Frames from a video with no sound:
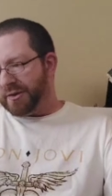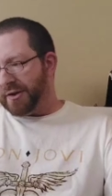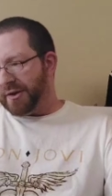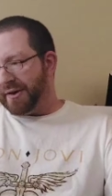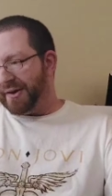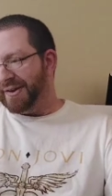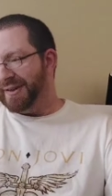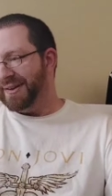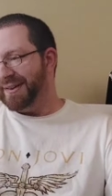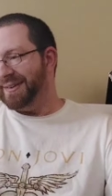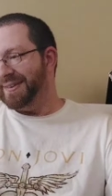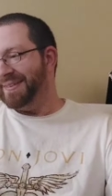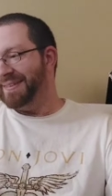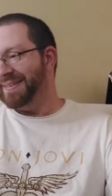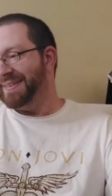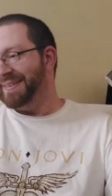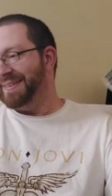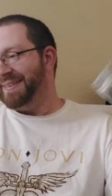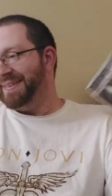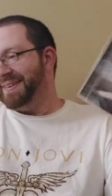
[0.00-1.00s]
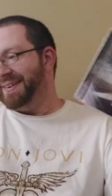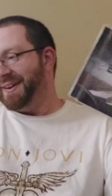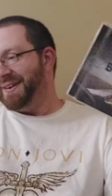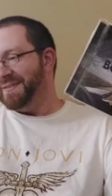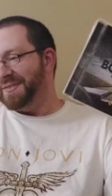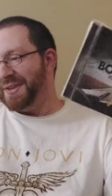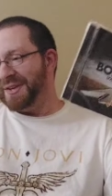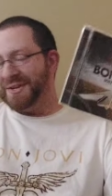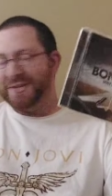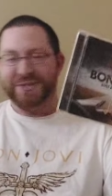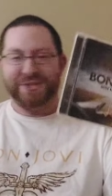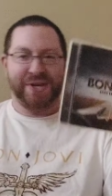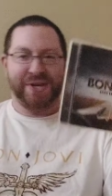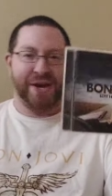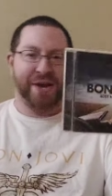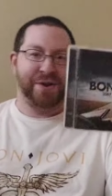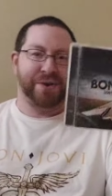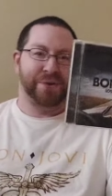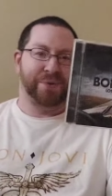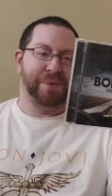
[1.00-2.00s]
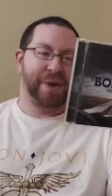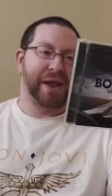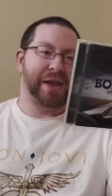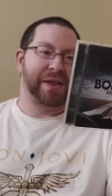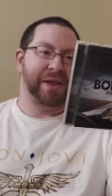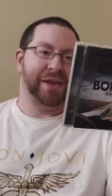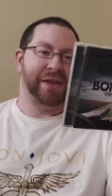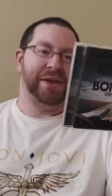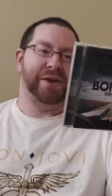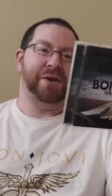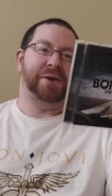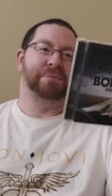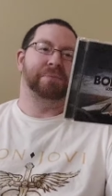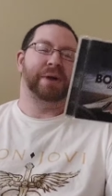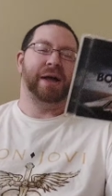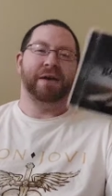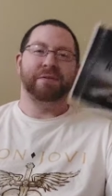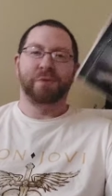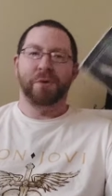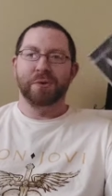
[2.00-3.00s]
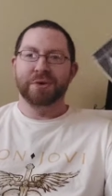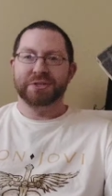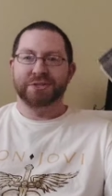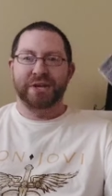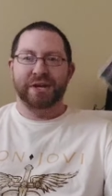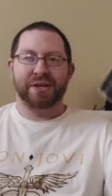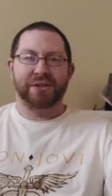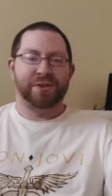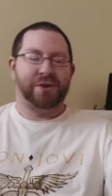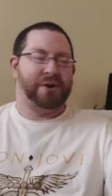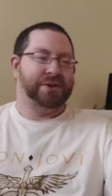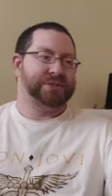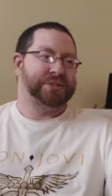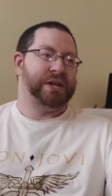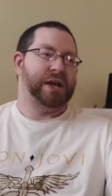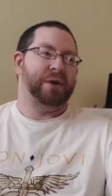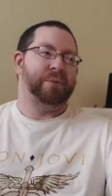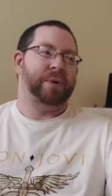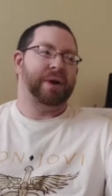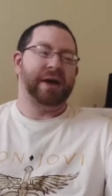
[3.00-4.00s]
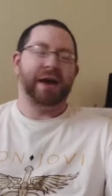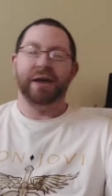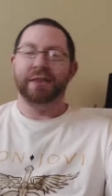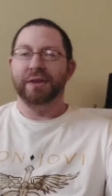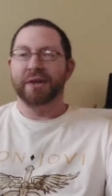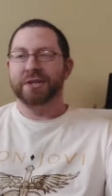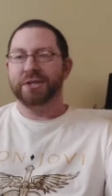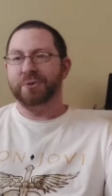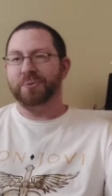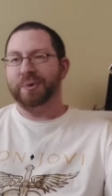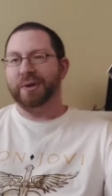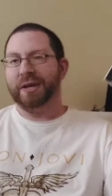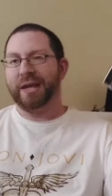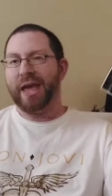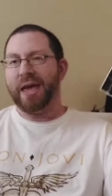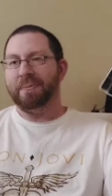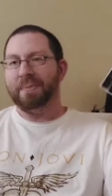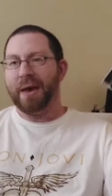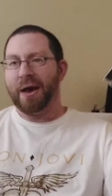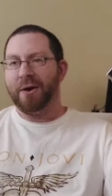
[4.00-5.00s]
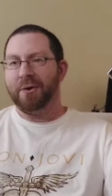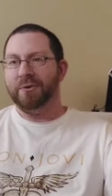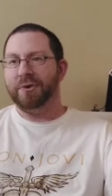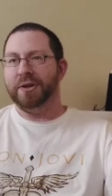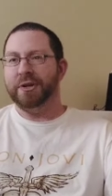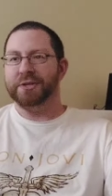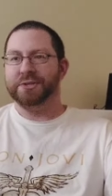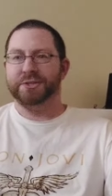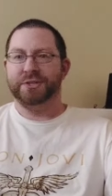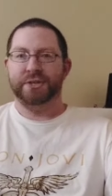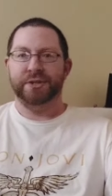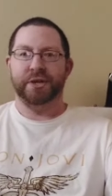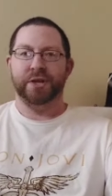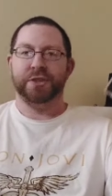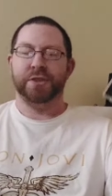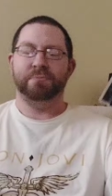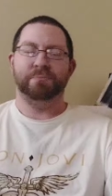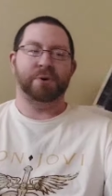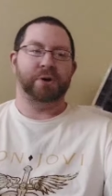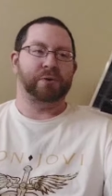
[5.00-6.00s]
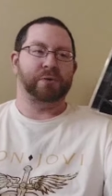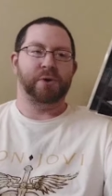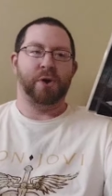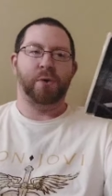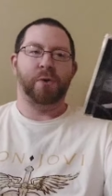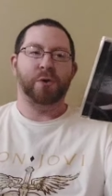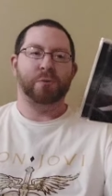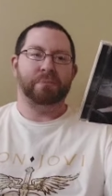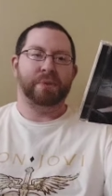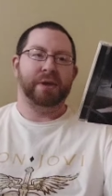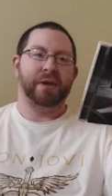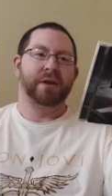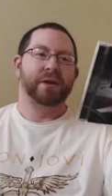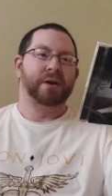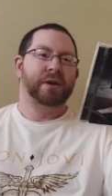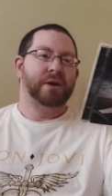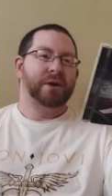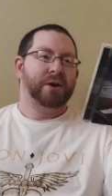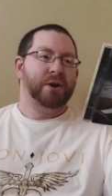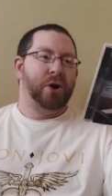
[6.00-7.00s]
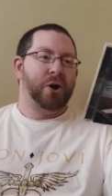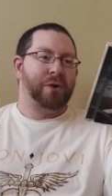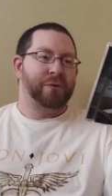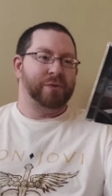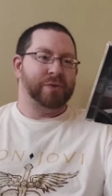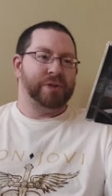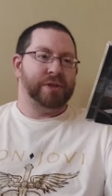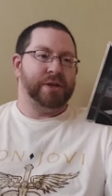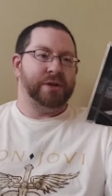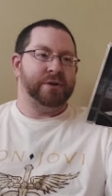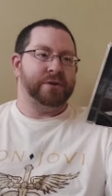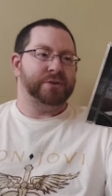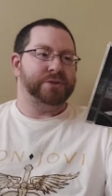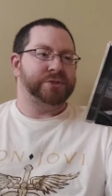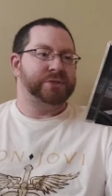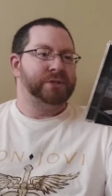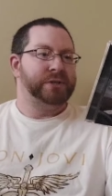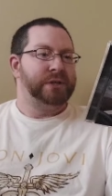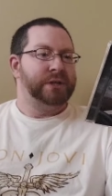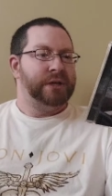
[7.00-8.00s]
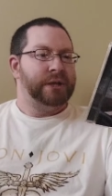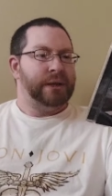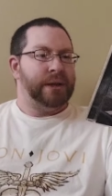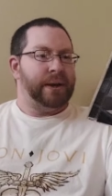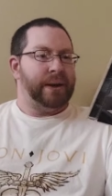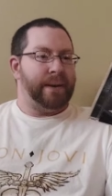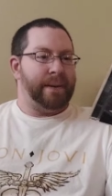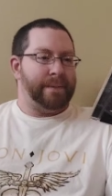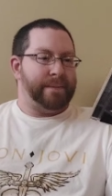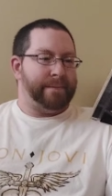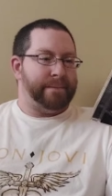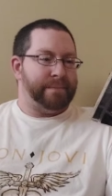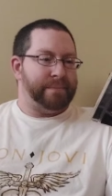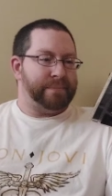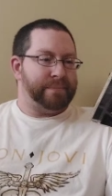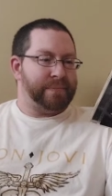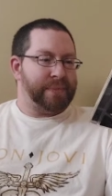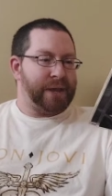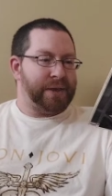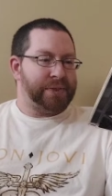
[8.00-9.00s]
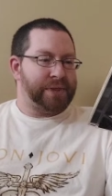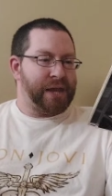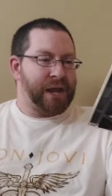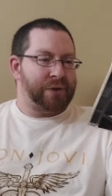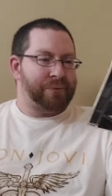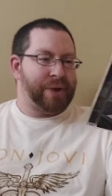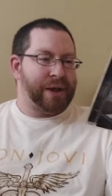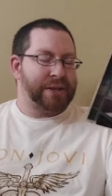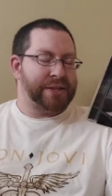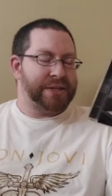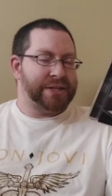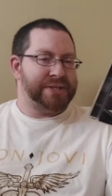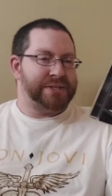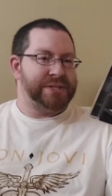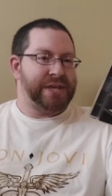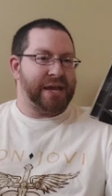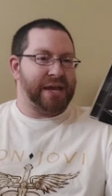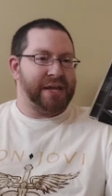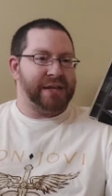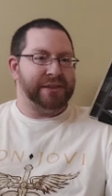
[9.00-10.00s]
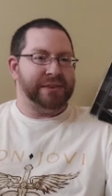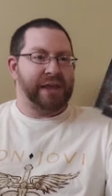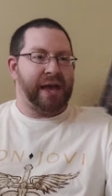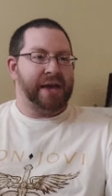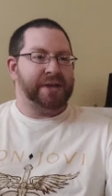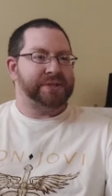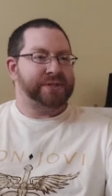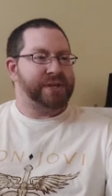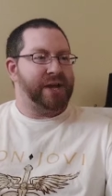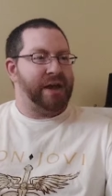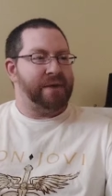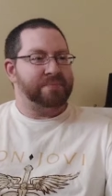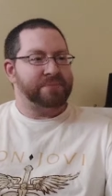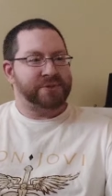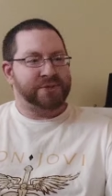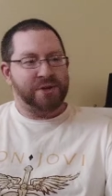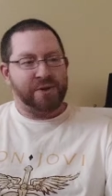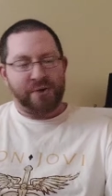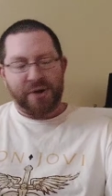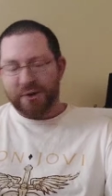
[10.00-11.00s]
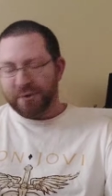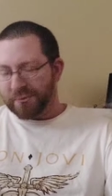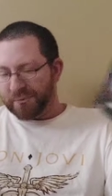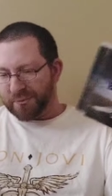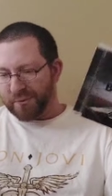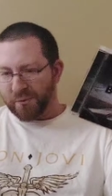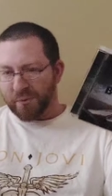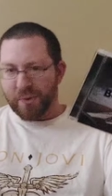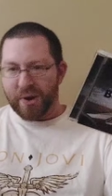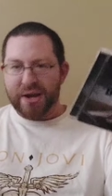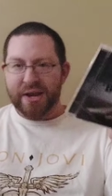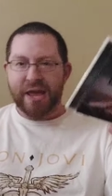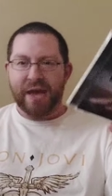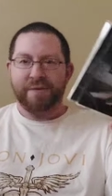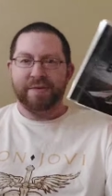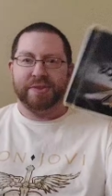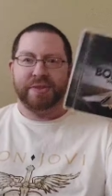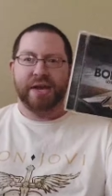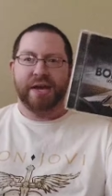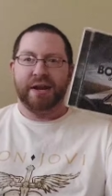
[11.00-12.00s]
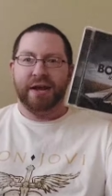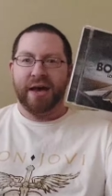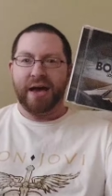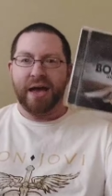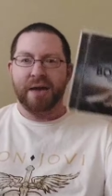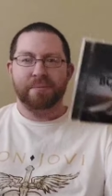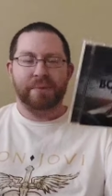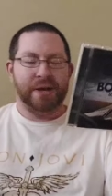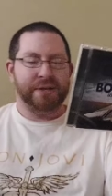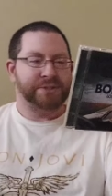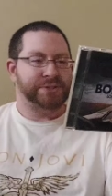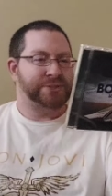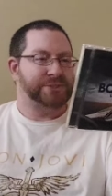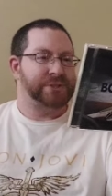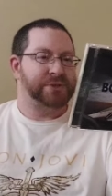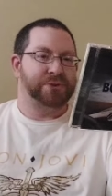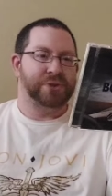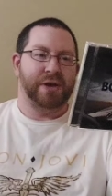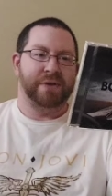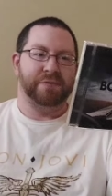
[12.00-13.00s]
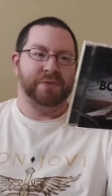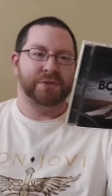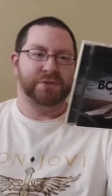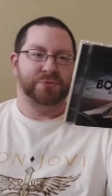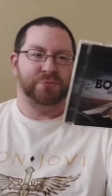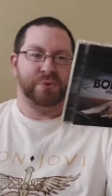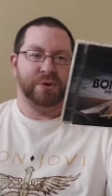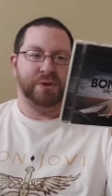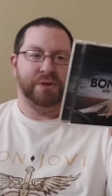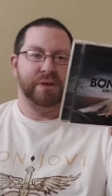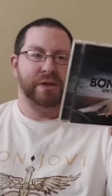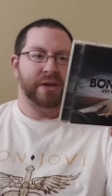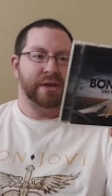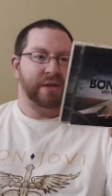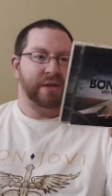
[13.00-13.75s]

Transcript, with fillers: Uh, of the entire ranking here, but I've always liked Lost Highway. I liked it when it came out, and it's done nothing but grow on me over the years. Um, I think I ranked it second last time, so I don't quite have it that high, but I still love this one.